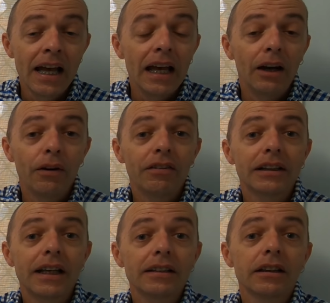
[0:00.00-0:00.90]
However,
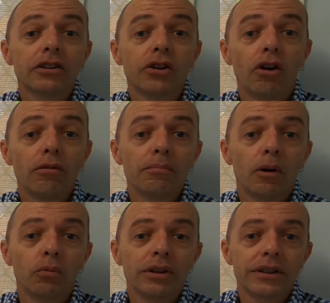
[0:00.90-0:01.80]
Tesla
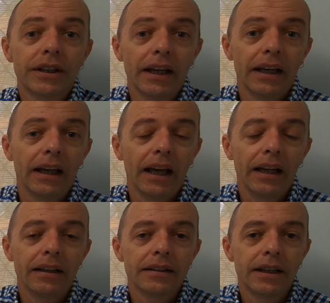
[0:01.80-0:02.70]
Tom was there
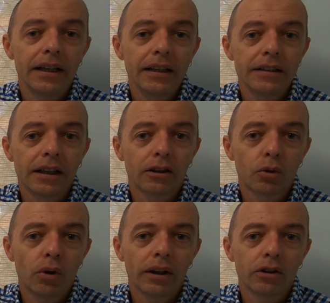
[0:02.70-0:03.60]
and he done
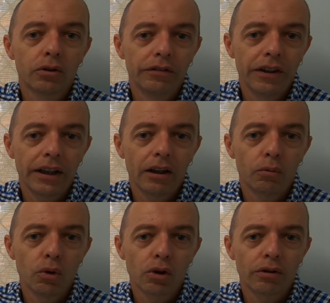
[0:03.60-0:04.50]
quite a good video and
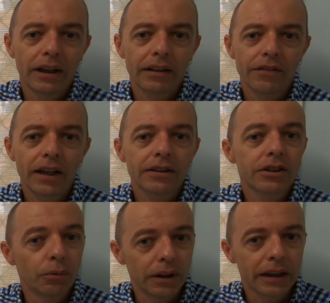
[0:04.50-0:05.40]
walk around of that,
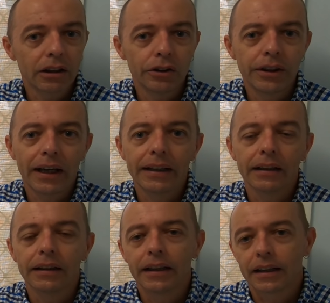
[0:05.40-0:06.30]
so we'll include a
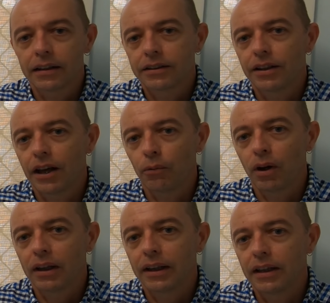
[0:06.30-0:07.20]
link to that
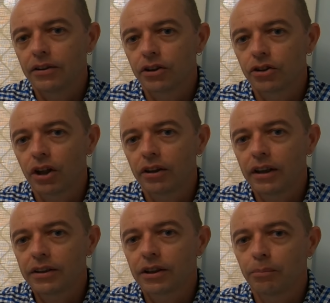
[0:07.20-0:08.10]
one in the show
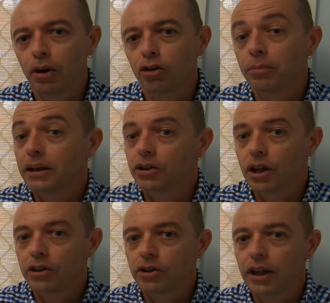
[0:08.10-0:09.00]
notes, so by all means
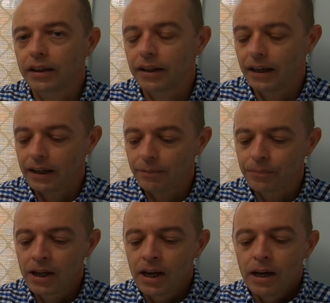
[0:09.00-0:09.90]
check that
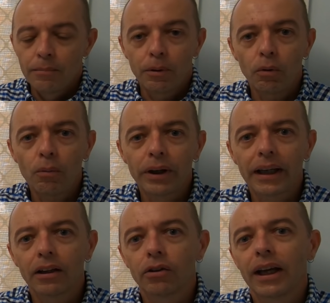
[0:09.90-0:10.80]
out. But what we're
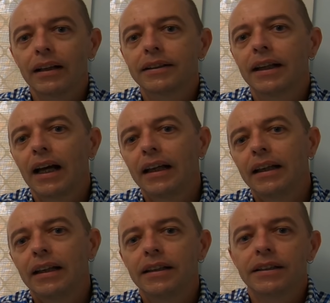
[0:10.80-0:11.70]
going to look at today
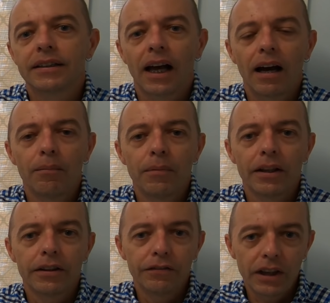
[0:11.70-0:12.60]
is
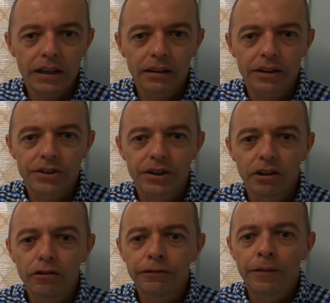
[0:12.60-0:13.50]
the vehicle
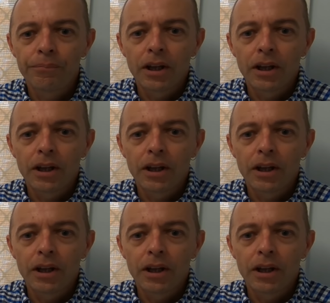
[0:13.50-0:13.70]
itself.